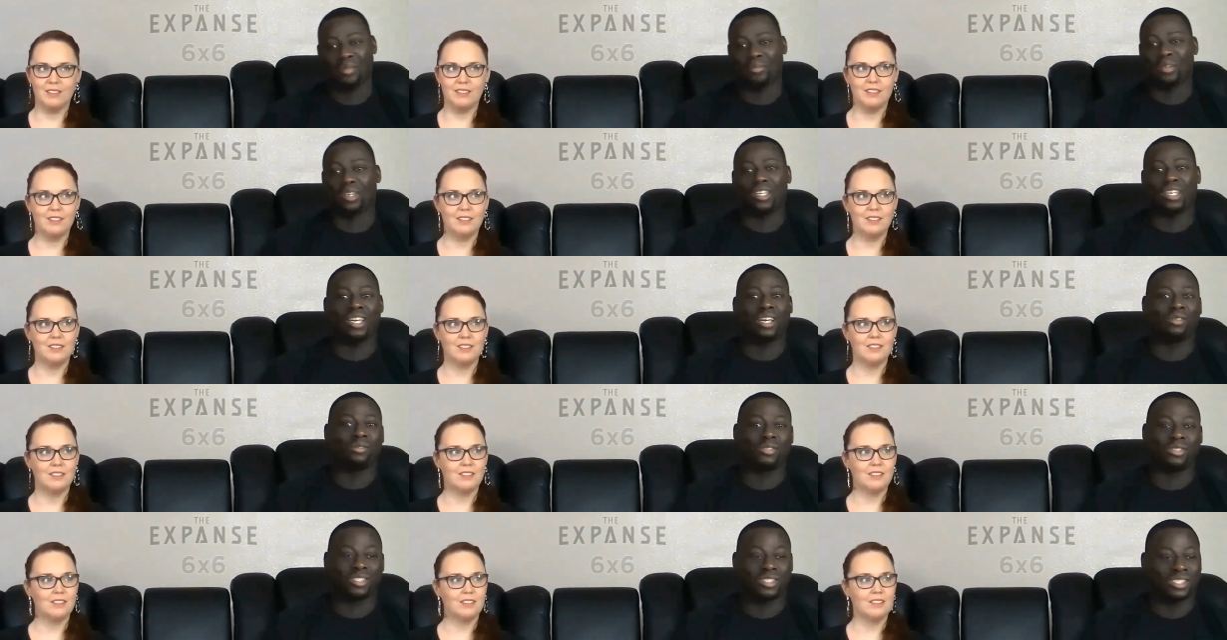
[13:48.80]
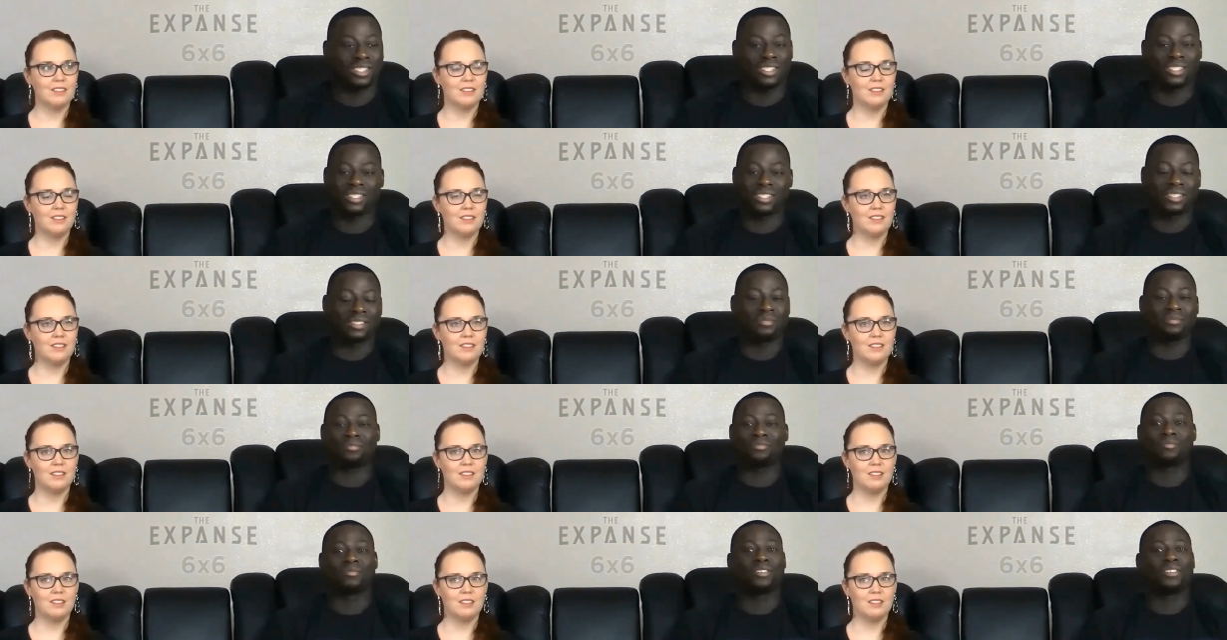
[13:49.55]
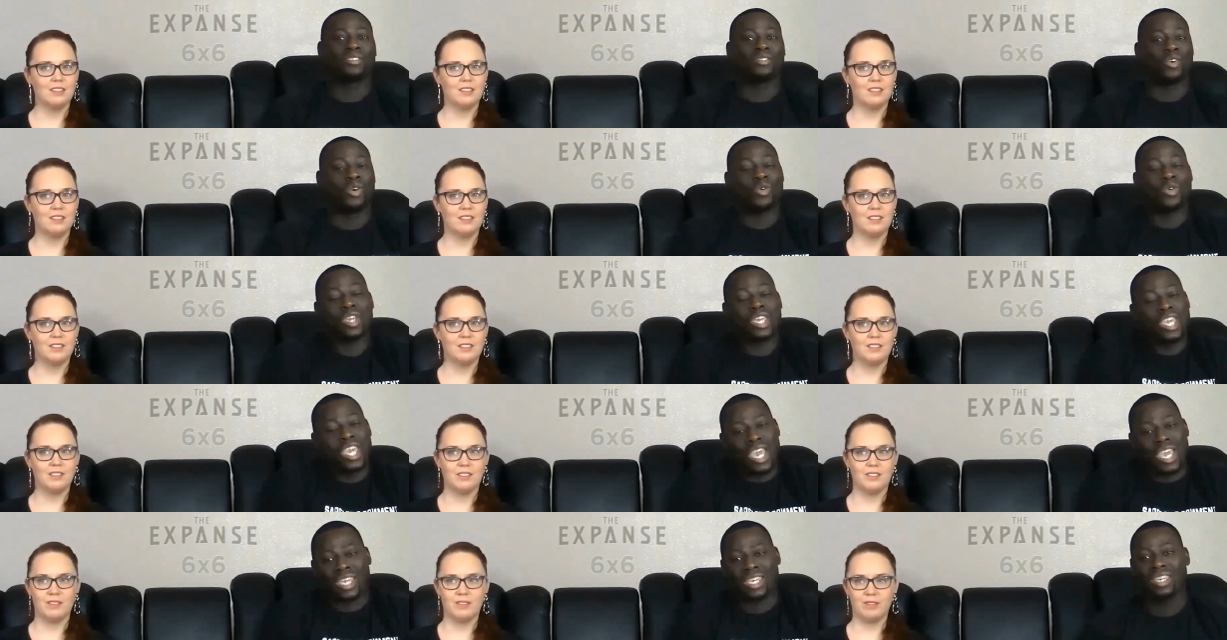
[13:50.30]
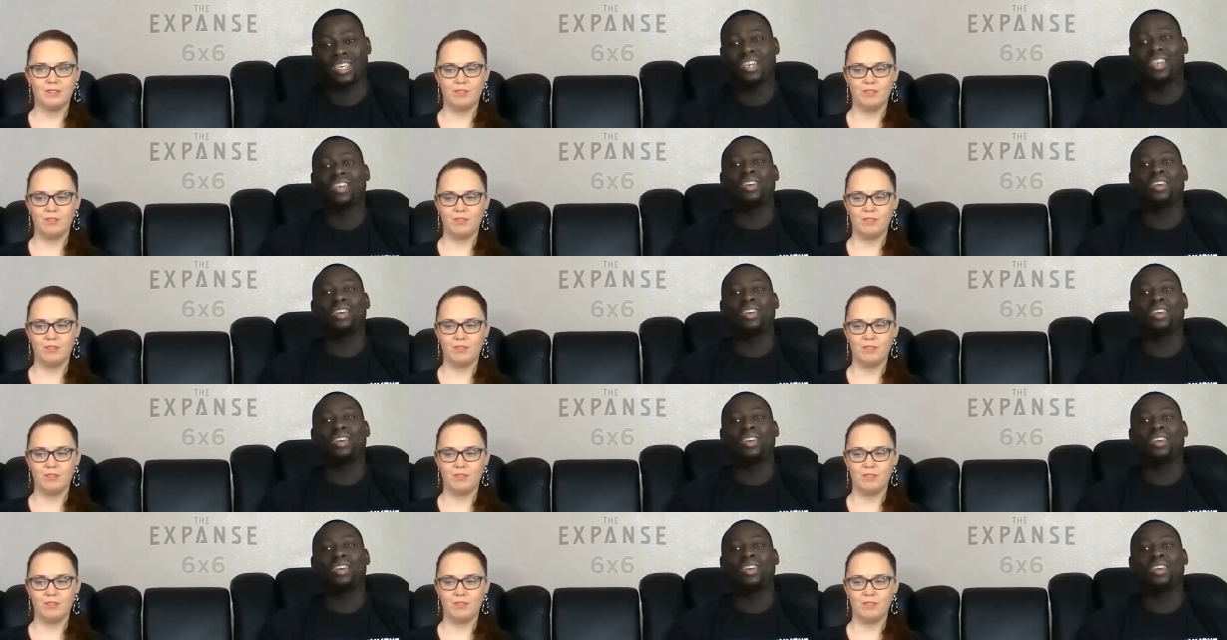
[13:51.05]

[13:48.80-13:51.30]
Speaker 1: mean, that was just okay.